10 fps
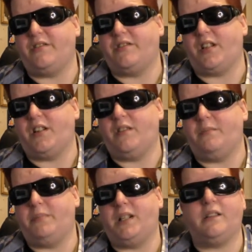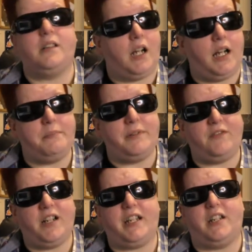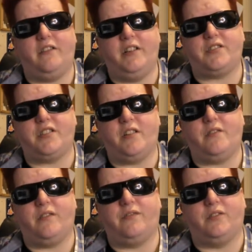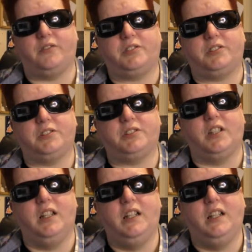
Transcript: So, but I'd be really curious to know your thoughts, because